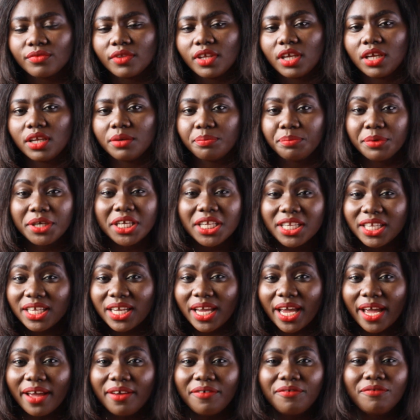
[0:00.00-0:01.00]

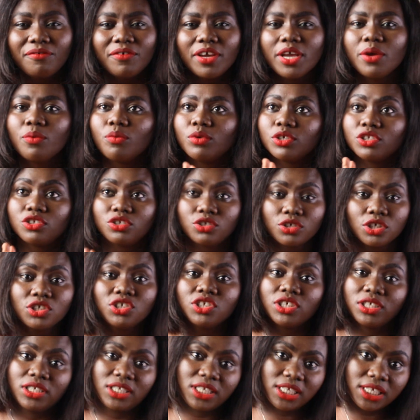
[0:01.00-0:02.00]
PDF. It was
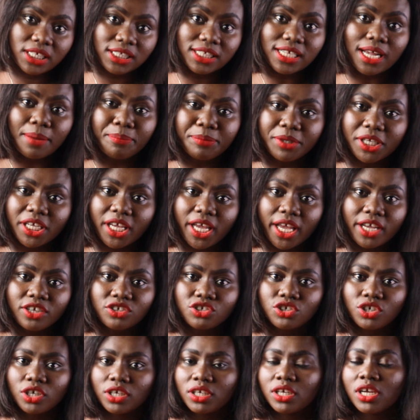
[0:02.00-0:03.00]
such a neat
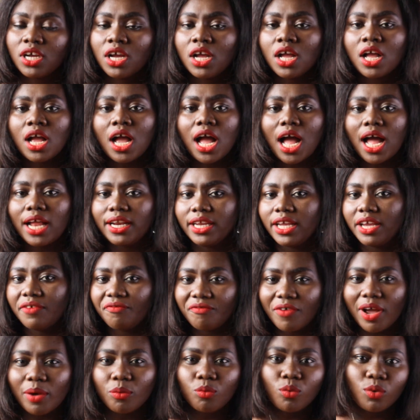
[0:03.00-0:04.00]
application, and
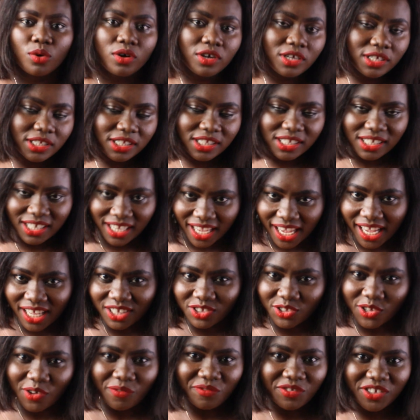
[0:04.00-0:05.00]
if I was the
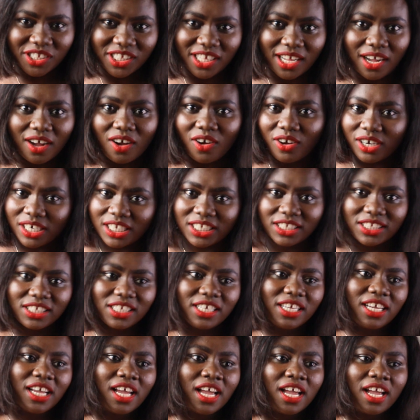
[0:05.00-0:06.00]
case officer,
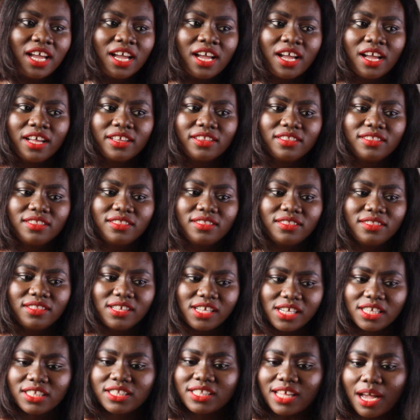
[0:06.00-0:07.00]
honestly,
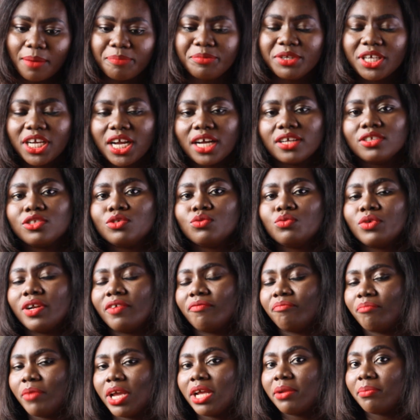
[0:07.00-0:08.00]
these applicants would
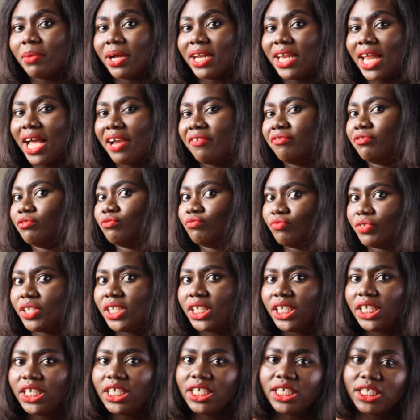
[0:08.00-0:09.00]
have made my life
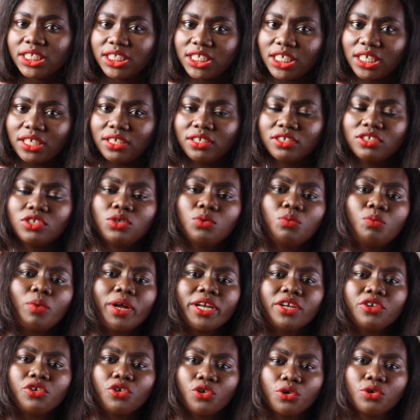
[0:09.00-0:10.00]
really easy. So
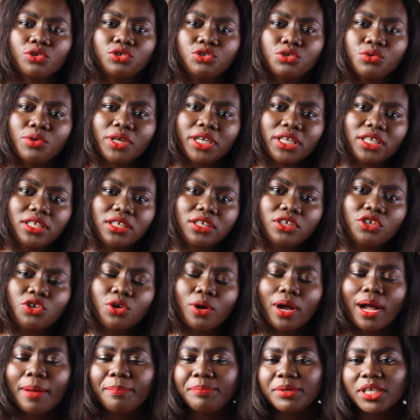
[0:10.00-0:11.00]
when you're doing
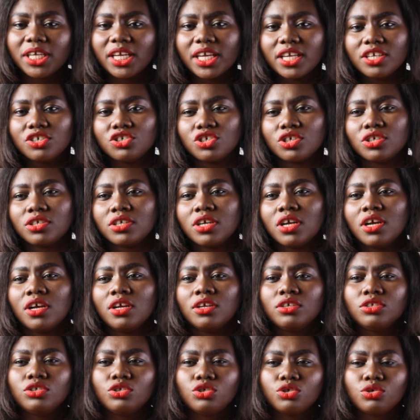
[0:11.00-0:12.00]
your application,
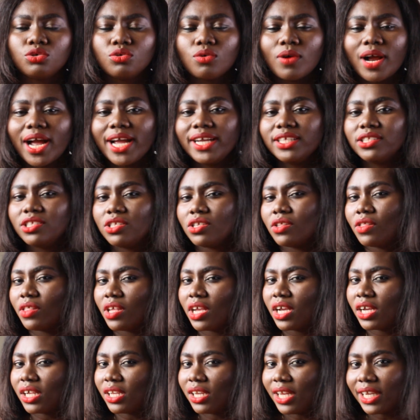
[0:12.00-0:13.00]
try to
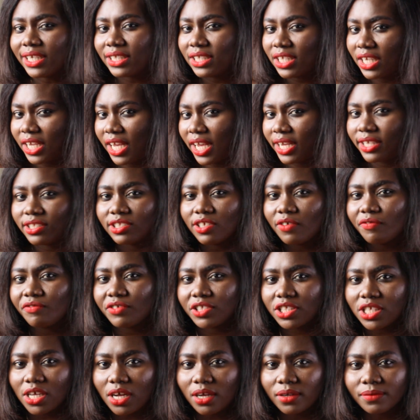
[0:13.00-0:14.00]
think like the case
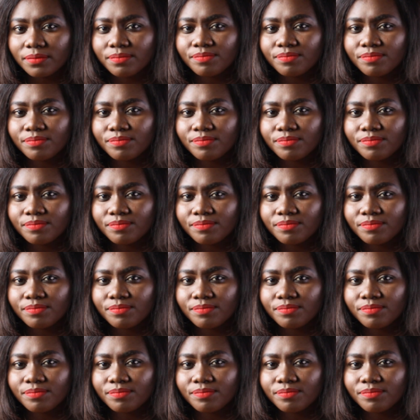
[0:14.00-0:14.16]
officer.